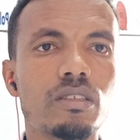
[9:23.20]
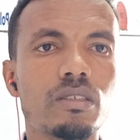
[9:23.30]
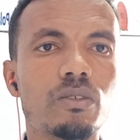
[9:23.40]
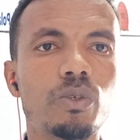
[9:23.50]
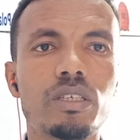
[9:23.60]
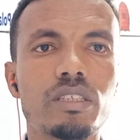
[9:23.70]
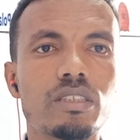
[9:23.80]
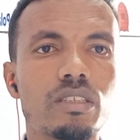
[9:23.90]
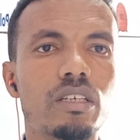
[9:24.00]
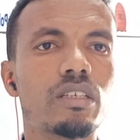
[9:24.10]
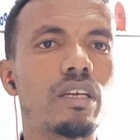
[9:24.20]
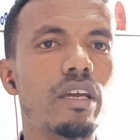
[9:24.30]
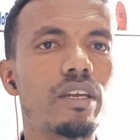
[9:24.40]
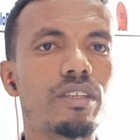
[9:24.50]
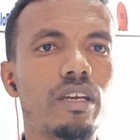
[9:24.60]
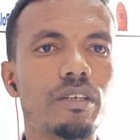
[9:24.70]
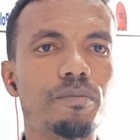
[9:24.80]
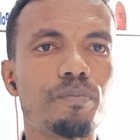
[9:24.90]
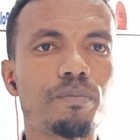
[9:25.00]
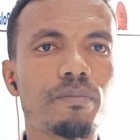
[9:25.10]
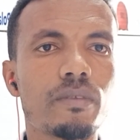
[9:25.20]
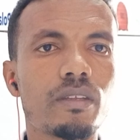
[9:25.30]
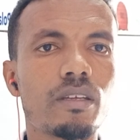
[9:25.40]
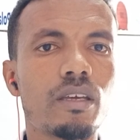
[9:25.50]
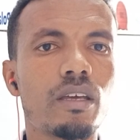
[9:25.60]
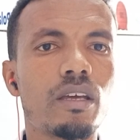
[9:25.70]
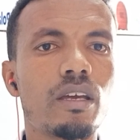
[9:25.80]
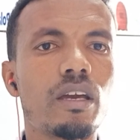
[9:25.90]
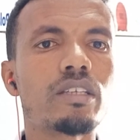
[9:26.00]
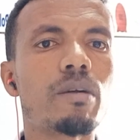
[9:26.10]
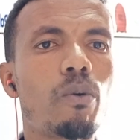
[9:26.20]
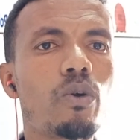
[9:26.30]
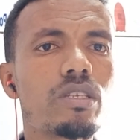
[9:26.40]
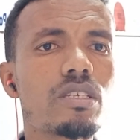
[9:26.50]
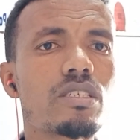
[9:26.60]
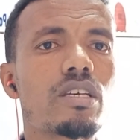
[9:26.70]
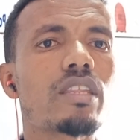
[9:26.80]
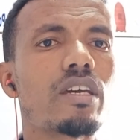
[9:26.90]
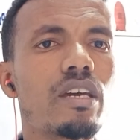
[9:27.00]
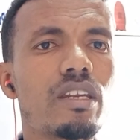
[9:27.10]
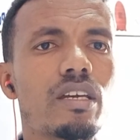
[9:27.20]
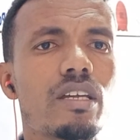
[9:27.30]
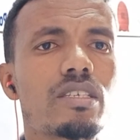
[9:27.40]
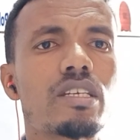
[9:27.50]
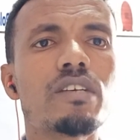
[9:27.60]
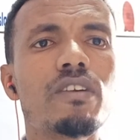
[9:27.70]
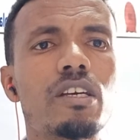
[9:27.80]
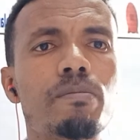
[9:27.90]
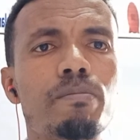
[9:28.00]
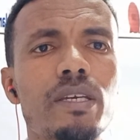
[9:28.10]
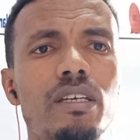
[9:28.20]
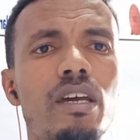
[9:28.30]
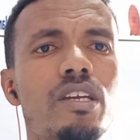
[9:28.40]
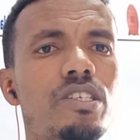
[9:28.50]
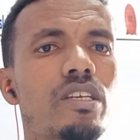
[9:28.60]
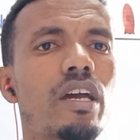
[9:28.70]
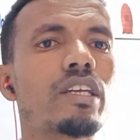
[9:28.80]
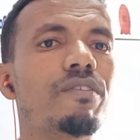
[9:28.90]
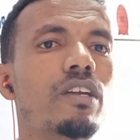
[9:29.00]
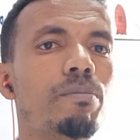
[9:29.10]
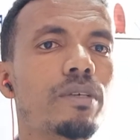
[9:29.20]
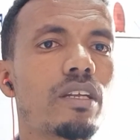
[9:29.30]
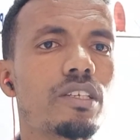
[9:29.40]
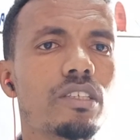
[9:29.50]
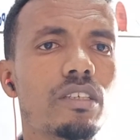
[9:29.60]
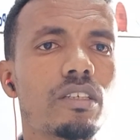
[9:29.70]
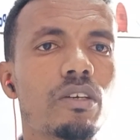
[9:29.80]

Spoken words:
We will discuss in detail. And the points that indicate the developing region and developed region